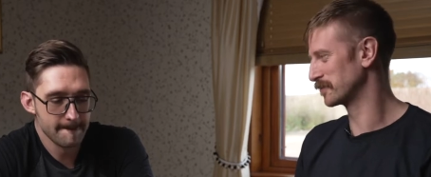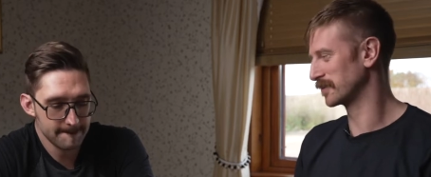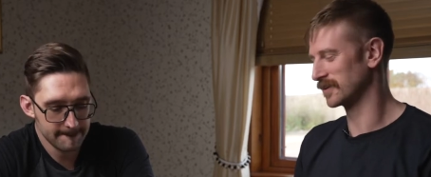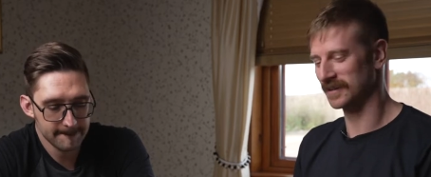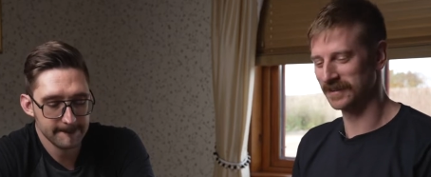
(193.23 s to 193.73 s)

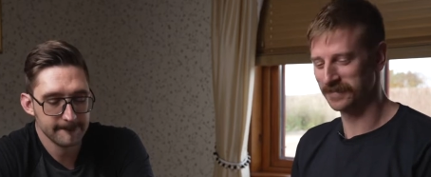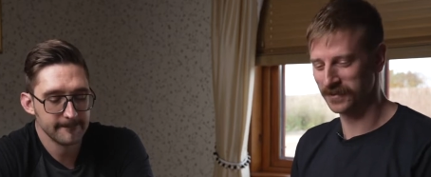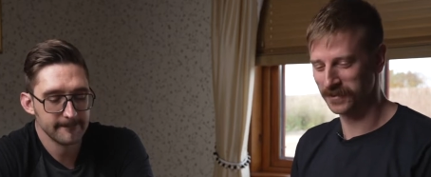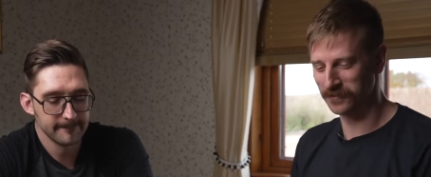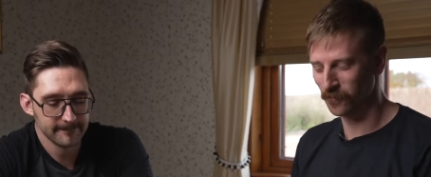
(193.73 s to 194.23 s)
Speaker 1: for,
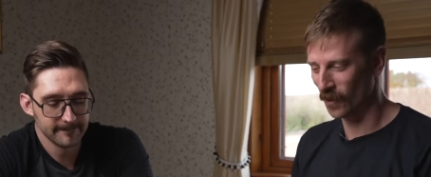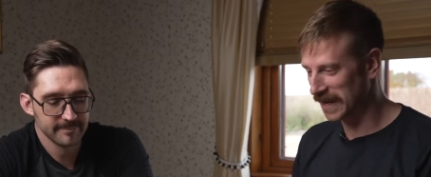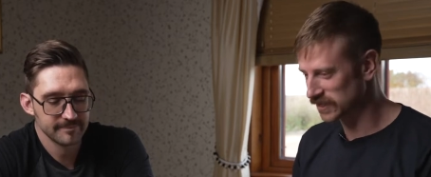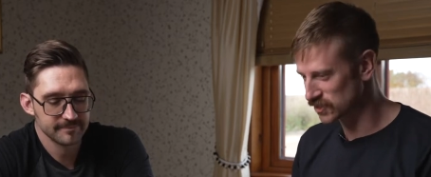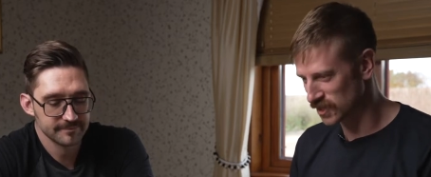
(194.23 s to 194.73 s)
for
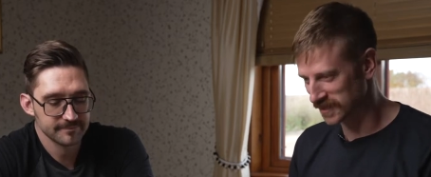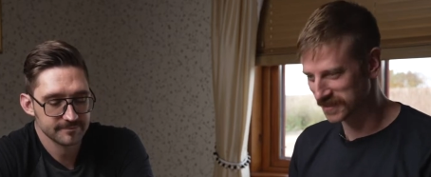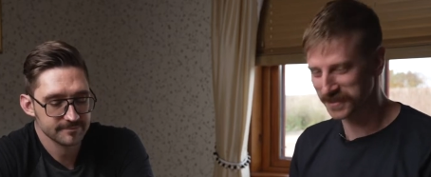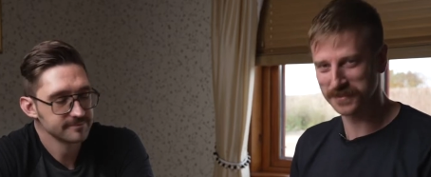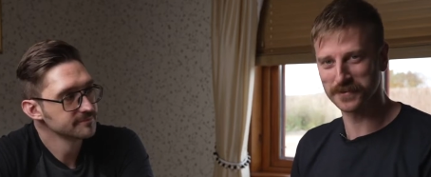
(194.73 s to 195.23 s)
wage
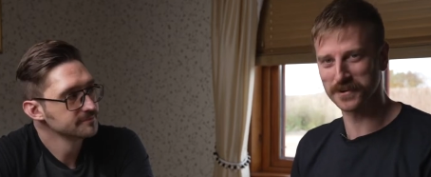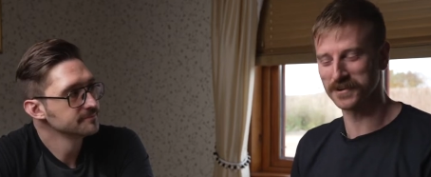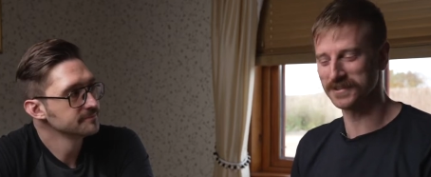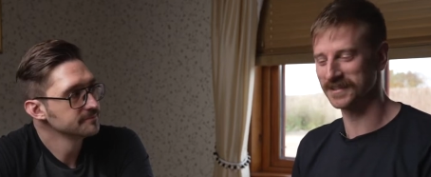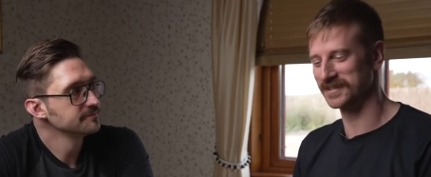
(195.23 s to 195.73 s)
justice for
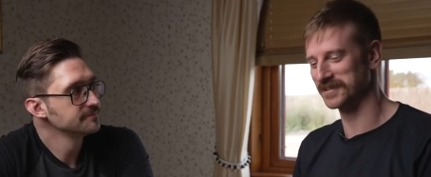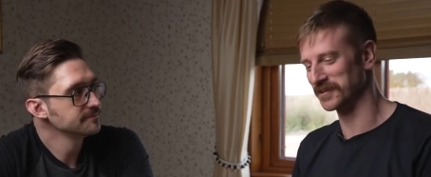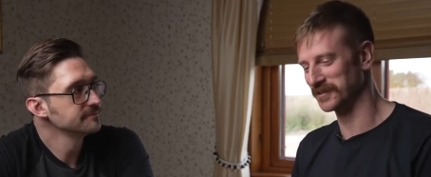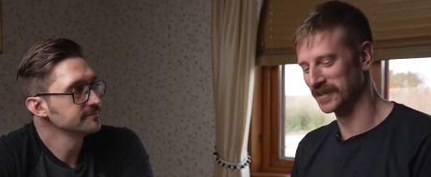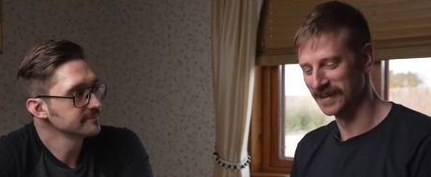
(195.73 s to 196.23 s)
nurses.
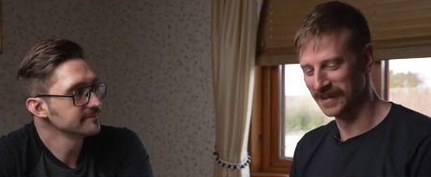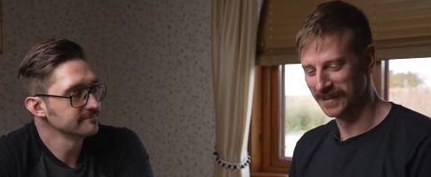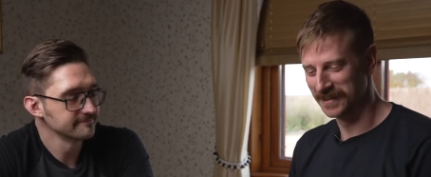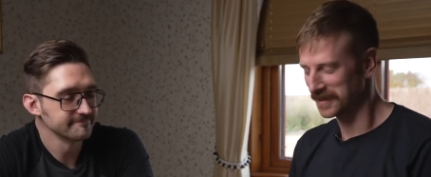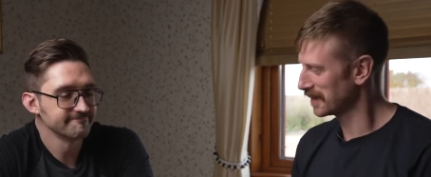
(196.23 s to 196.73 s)
So
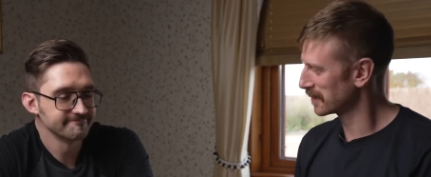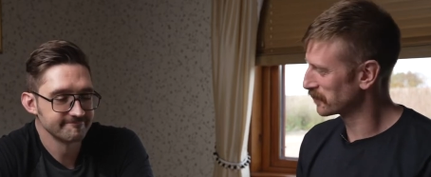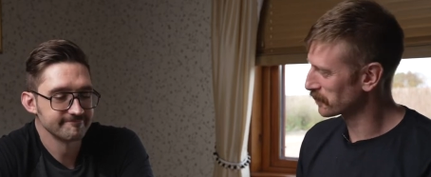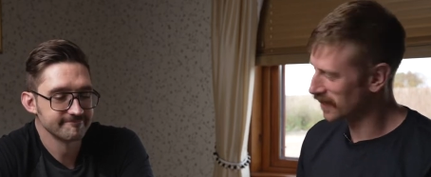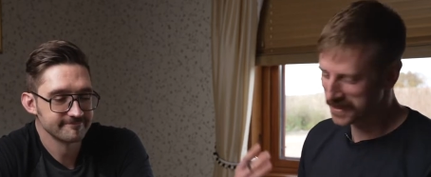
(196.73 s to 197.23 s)
mm. I didn't
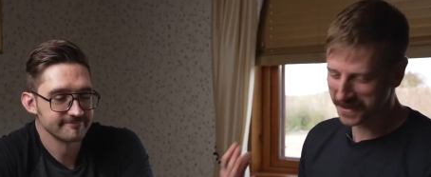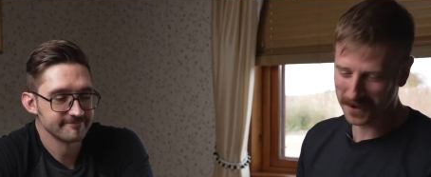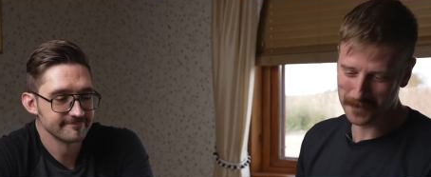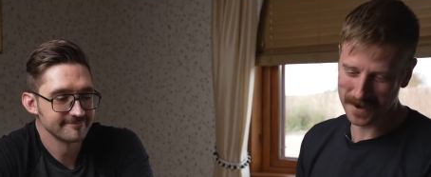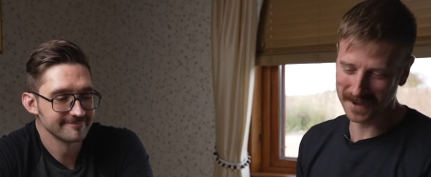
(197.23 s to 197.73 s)
know we had that
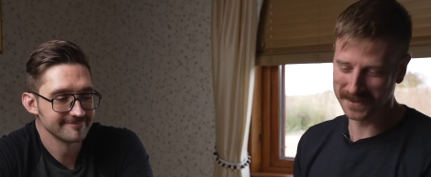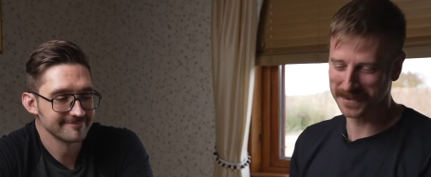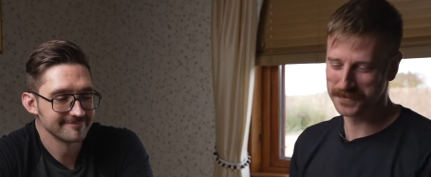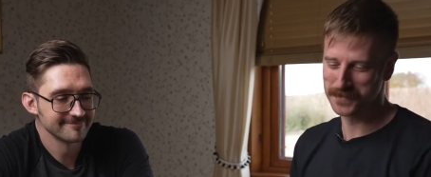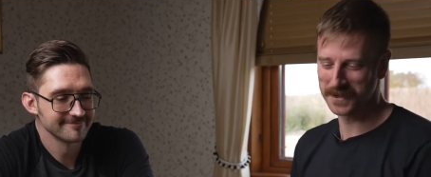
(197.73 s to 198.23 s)
commonality.
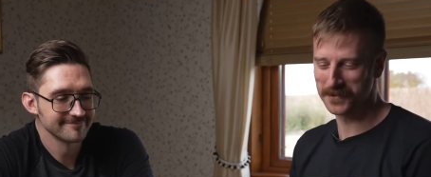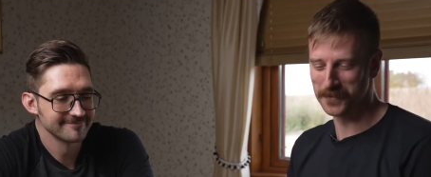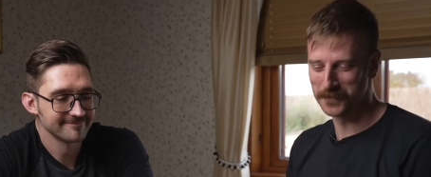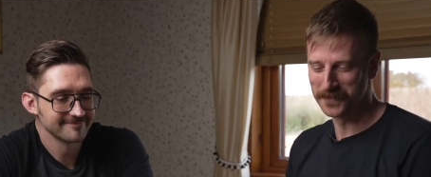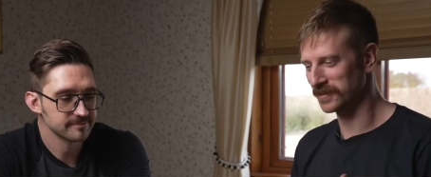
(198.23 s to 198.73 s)
That's pretty
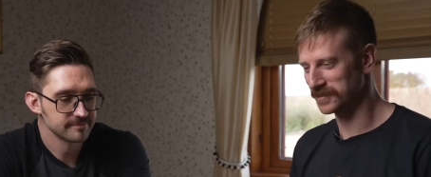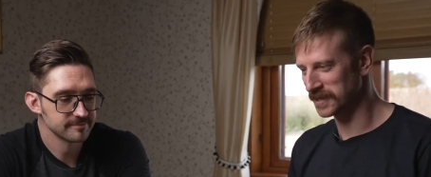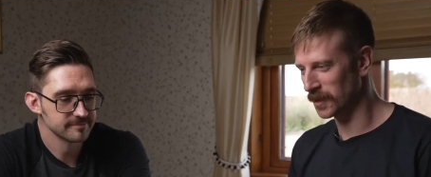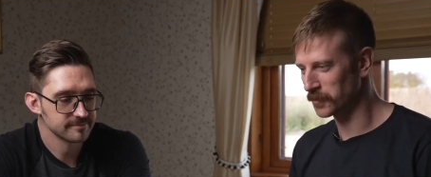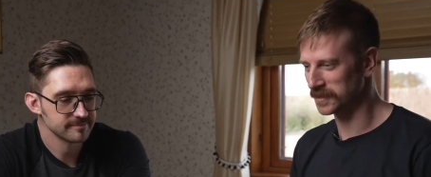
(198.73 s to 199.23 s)
cool. The
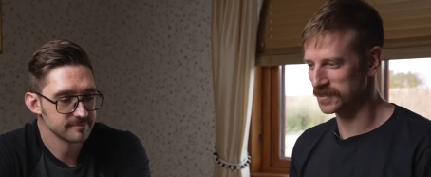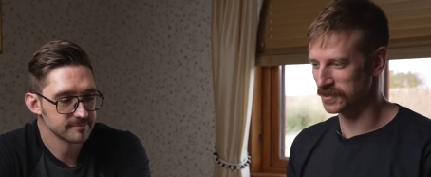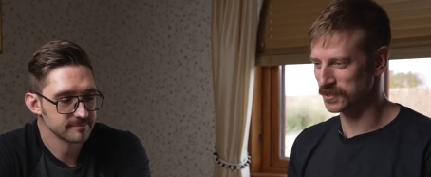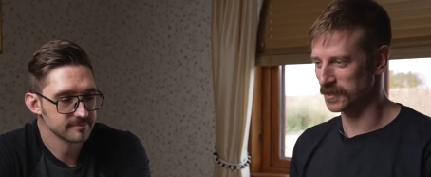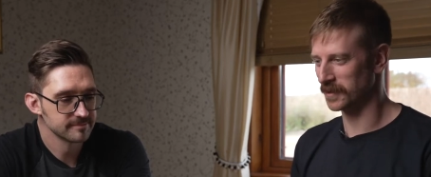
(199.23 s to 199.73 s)
decouple
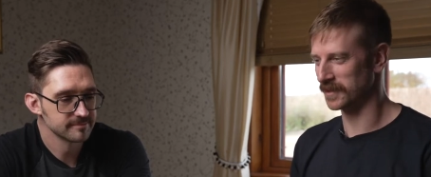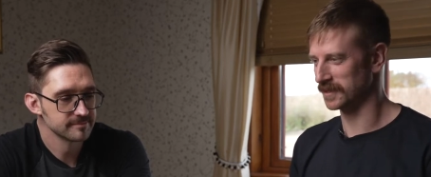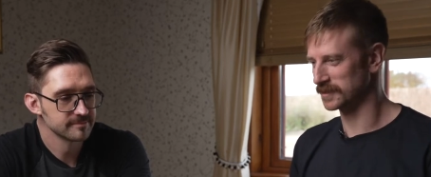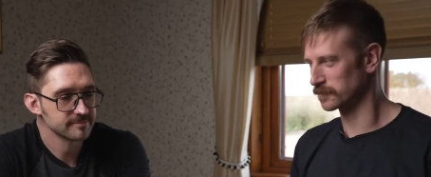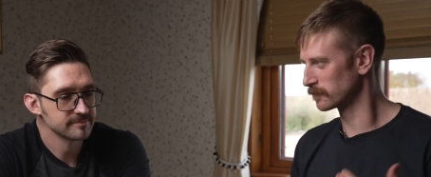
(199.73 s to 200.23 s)
listenership, I
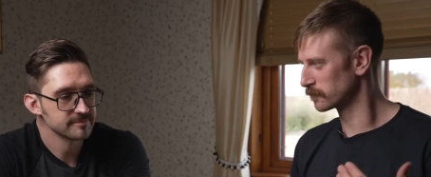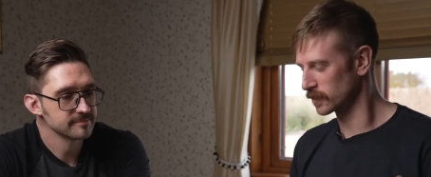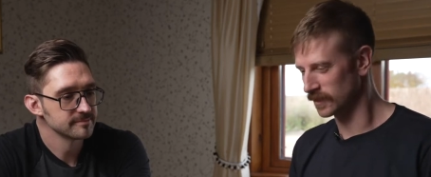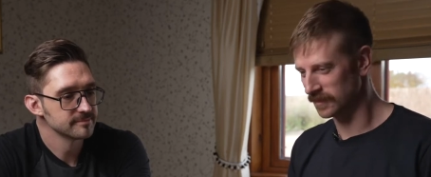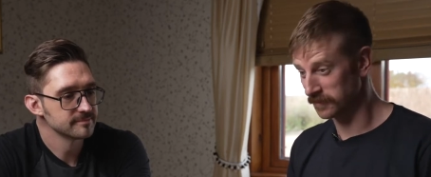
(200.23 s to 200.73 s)
think, is
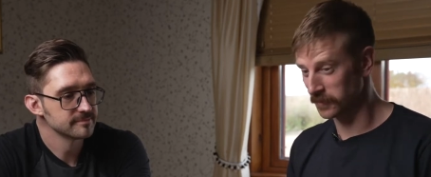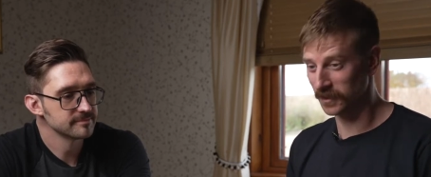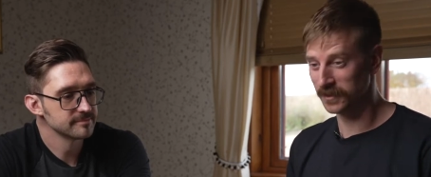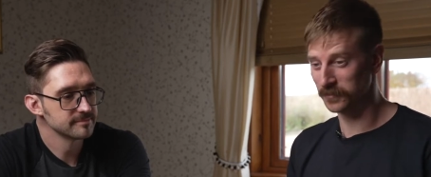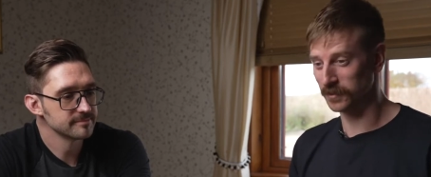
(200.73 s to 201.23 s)
pretty
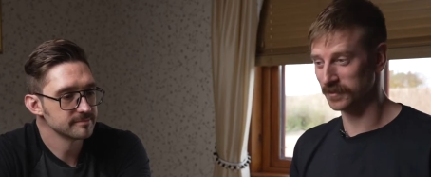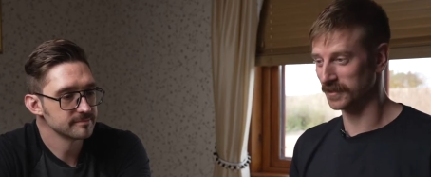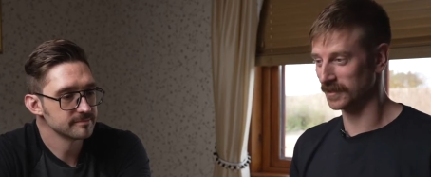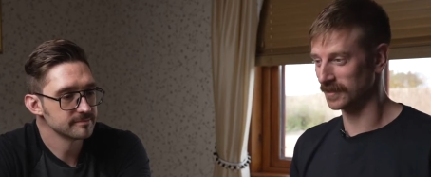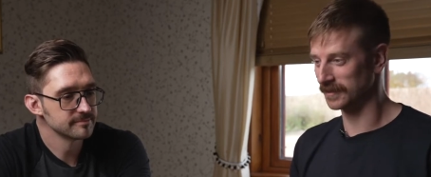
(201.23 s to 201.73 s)
familiar with,
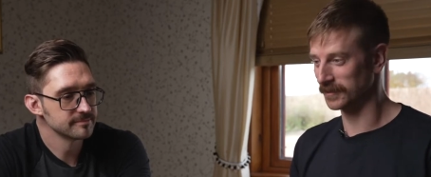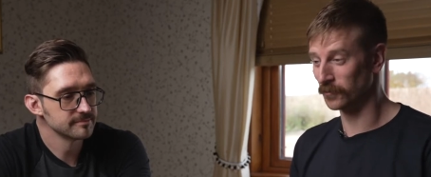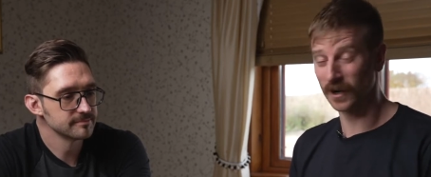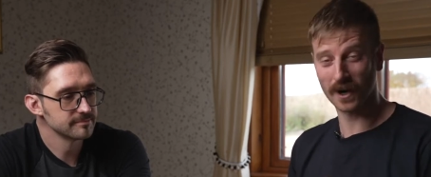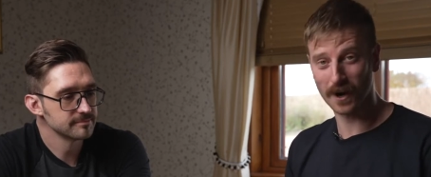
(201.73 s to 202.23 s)
uh, you know,
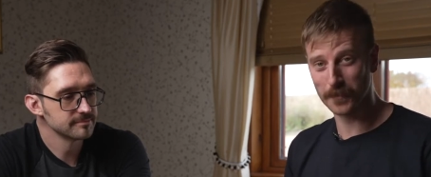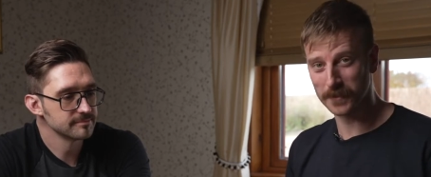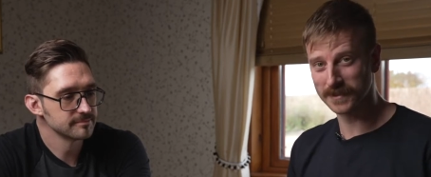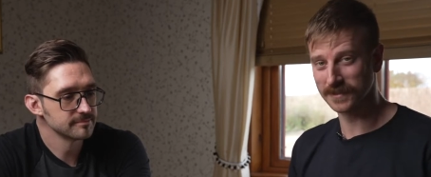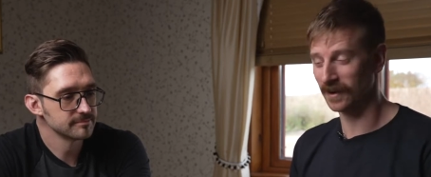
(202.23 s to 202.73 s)
what COP
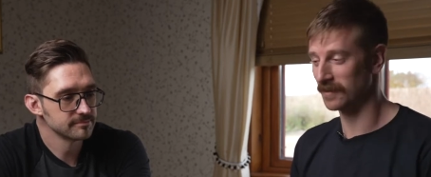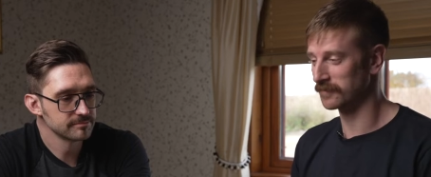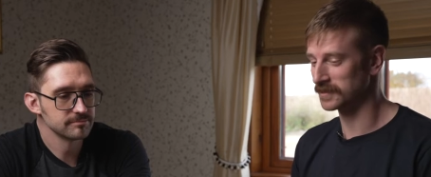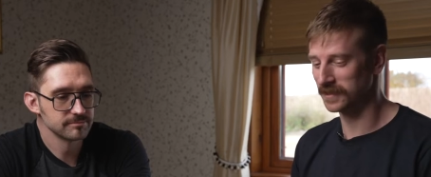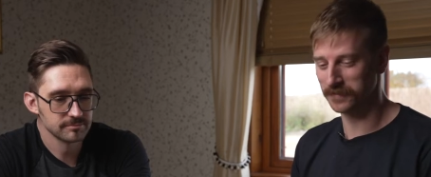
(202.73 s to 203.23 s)
is,
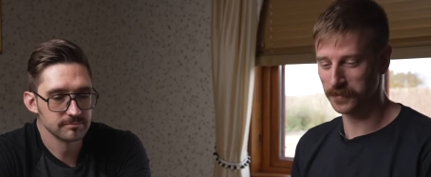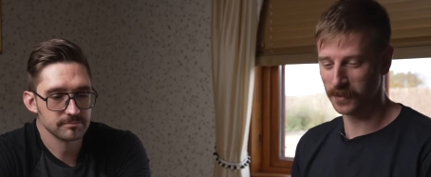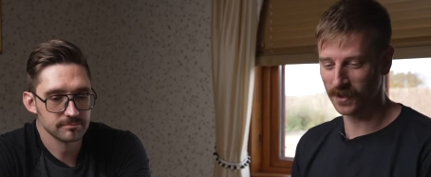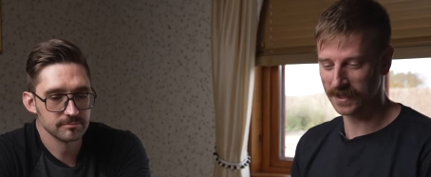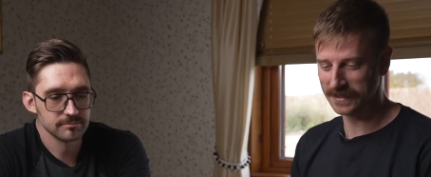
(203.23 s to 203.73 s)
Conference of the
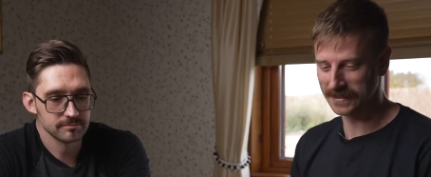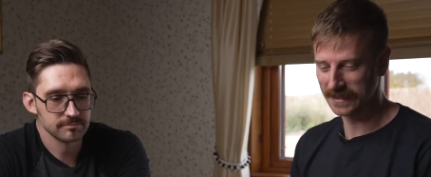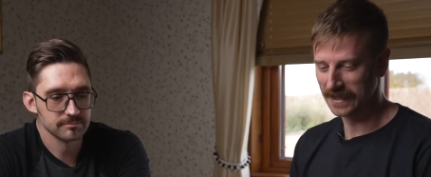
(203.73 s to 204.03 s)
Parties.